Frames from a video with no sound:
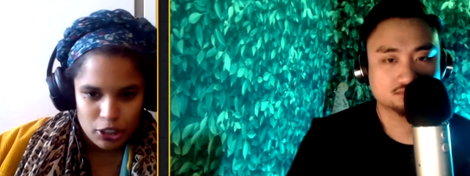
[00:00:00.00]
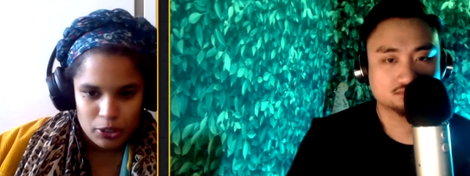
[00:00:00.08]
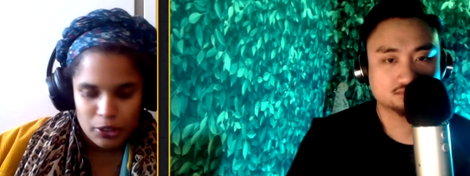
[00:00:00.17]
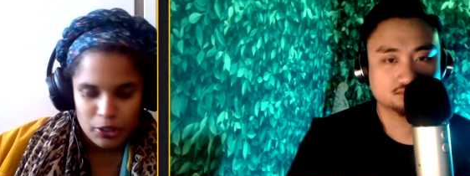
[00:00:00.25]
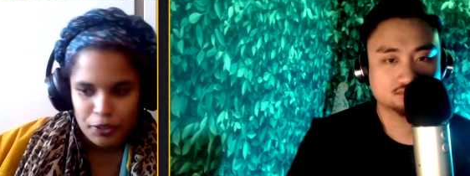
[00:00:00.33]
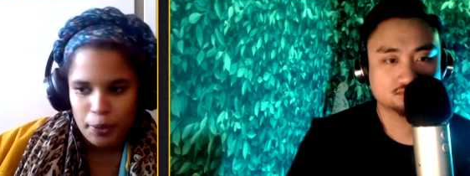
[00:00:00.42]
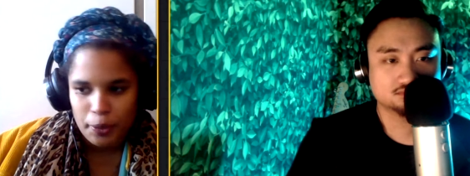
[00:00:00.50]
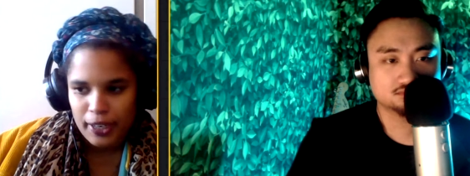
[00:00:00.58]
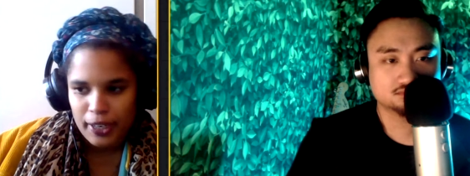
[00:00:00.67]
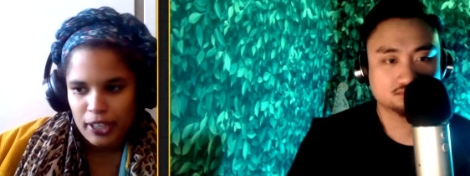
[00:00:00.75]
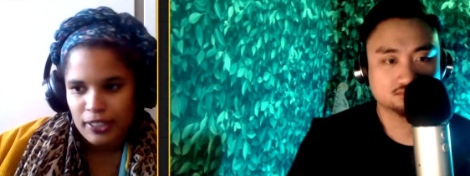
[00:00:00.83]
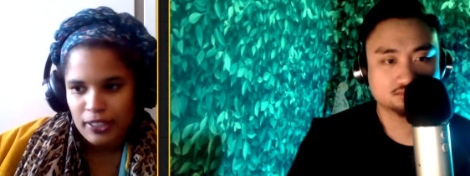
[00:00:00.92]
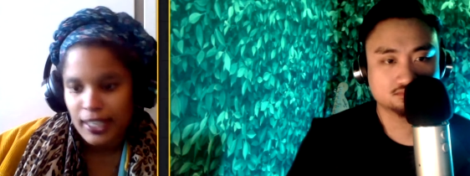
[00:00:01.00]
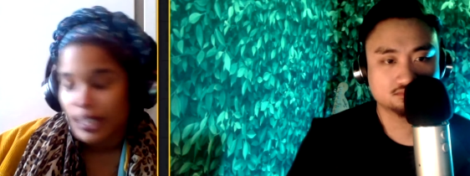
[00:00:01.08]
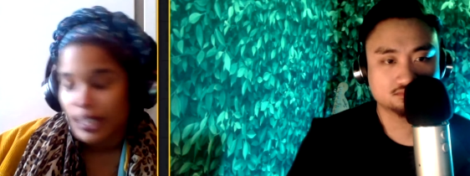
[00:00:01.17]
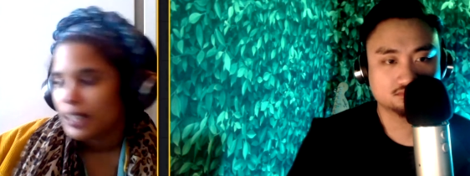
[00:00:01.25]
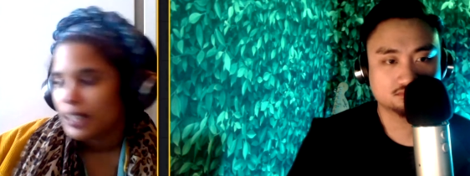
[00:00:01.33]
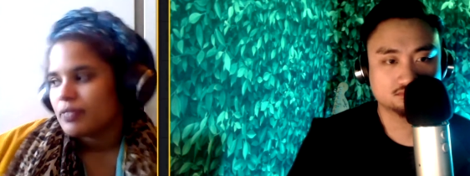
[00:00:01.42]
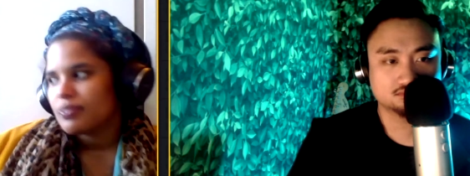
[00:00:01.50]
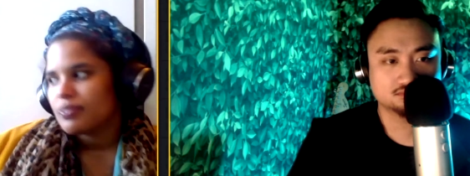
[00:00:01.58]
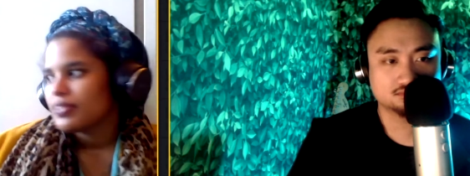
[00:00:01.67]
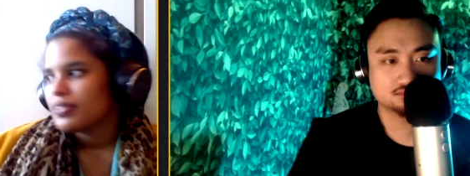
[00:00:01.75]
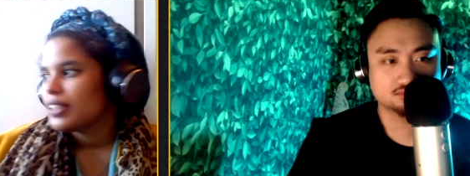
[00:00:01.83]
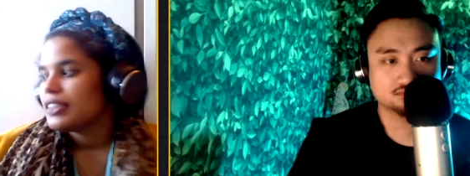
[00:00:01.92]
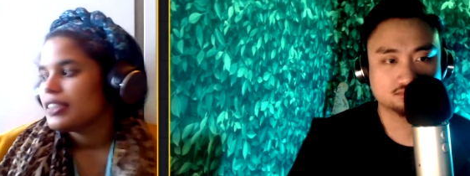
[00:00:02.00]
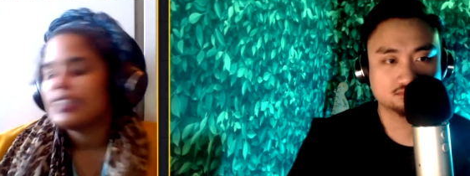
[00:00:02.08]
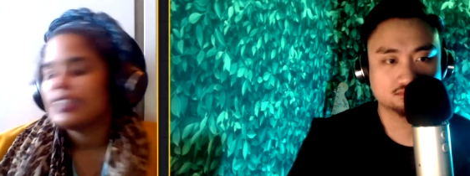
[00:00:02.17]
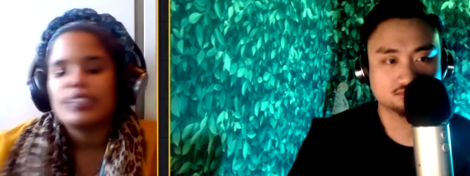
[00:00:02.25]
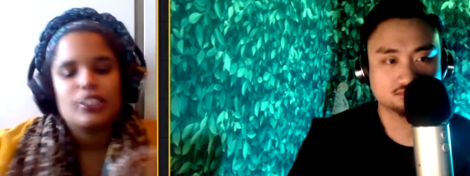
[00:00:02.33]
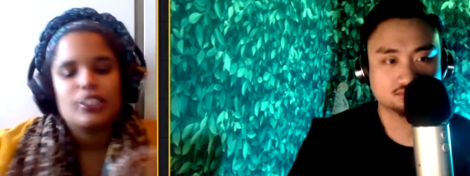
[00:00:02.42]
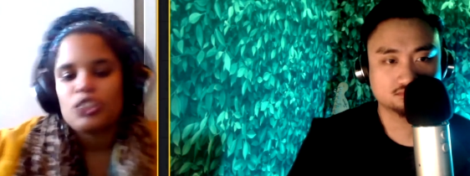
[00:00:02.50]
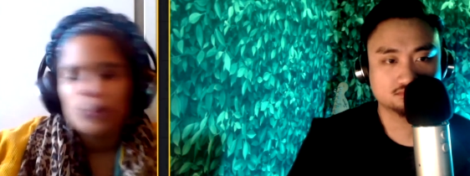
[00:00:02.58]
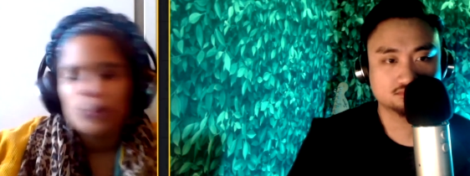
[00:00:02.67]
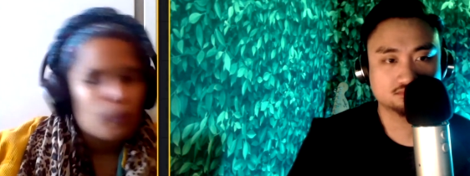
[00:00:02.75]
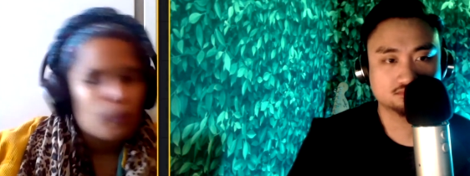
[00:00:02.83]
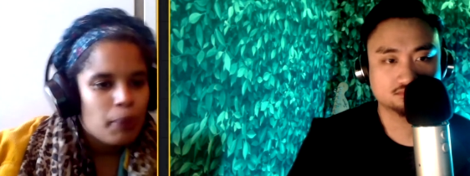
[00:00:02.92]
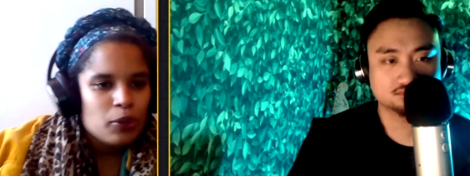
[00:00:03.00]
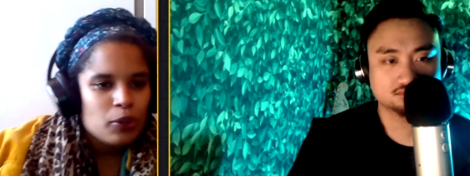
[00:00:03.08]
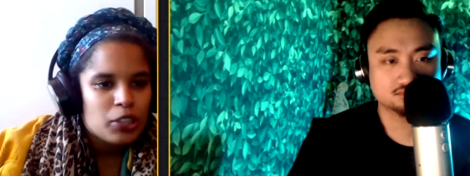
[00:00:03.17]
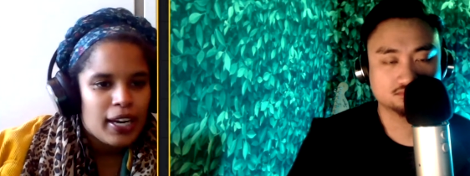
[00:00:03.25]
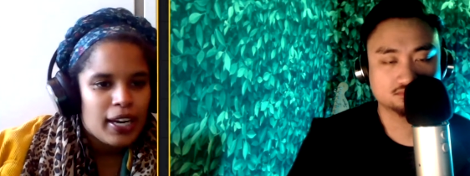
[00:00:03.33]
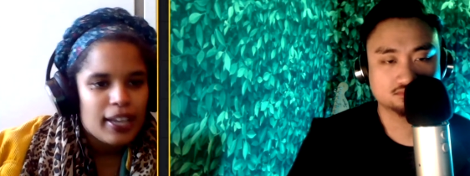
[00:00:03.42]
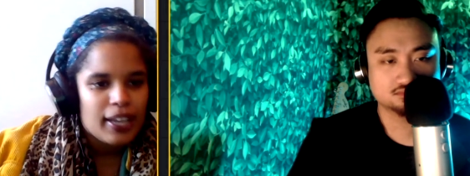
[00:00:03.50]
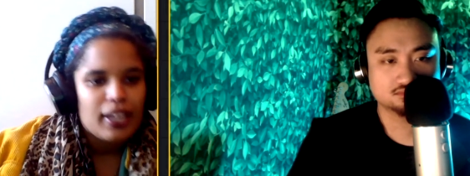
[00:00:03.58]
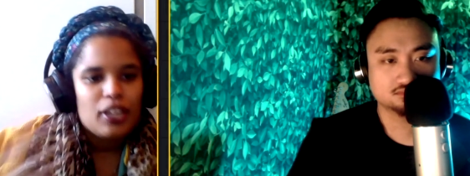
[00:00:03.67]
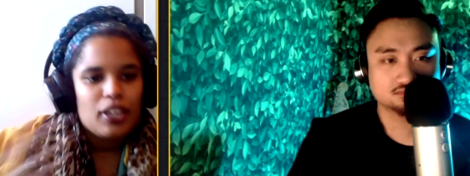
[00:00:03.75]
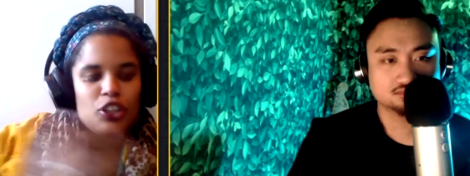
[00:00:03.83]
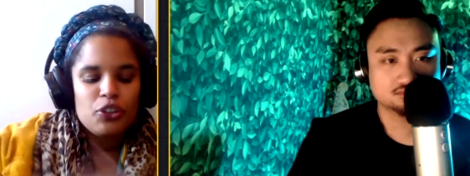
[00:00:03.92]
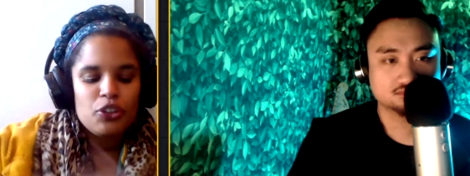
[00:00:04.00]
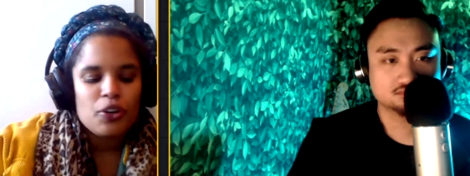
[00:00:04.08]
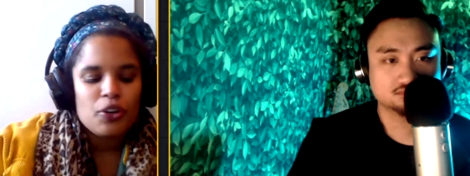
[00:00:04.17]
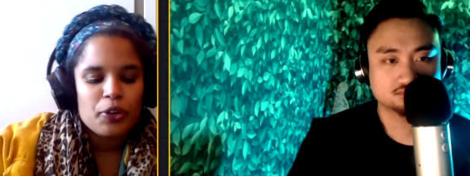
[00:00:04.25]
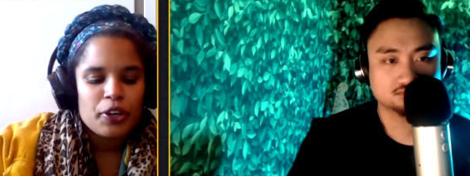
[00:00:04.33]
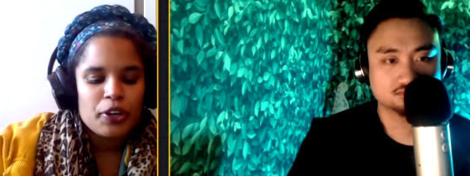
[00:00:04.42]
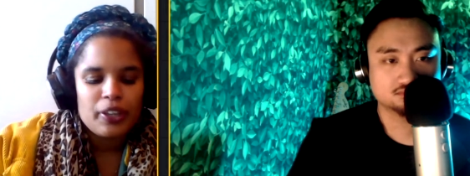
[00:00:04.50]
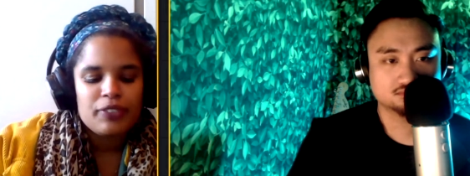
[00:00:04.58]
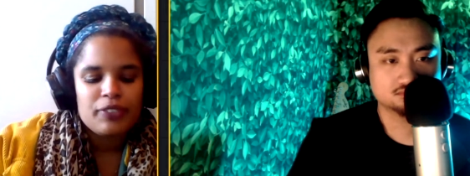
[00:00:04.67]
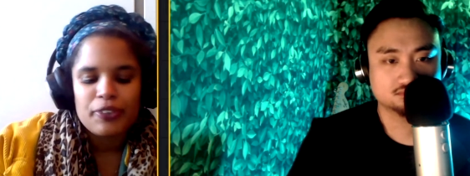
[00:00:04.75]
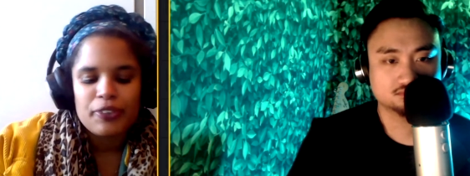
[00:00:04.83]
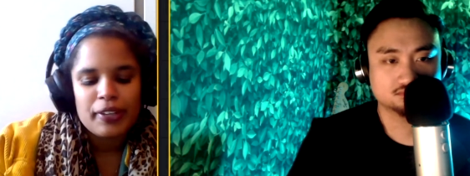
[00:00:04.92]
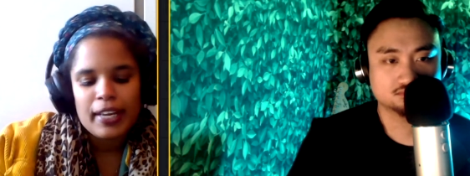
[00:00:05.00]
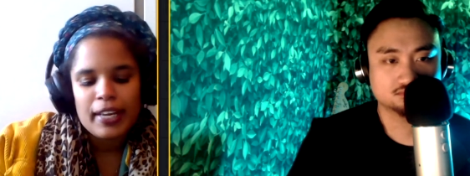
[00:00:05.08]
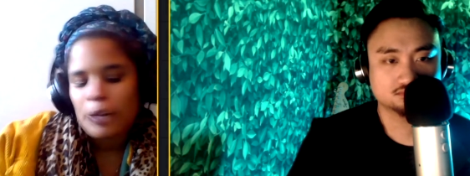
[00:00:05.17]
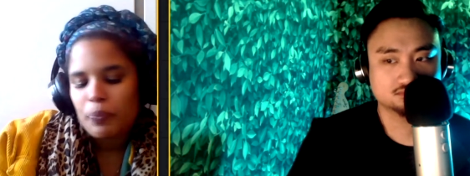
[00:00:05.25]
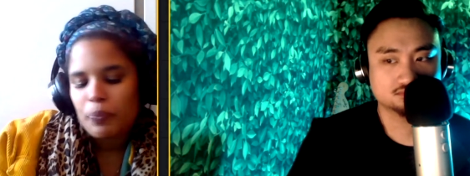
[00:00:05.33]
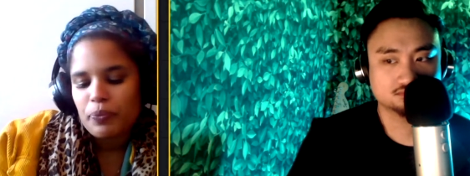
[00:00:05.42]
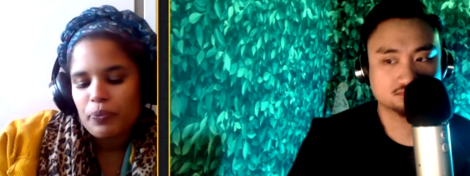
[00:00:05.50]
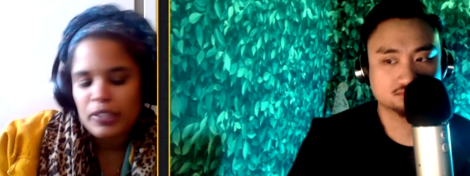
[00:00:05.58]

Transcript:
Speaker 1: So if you're working on like season two of BoJack, you know you're good for like let's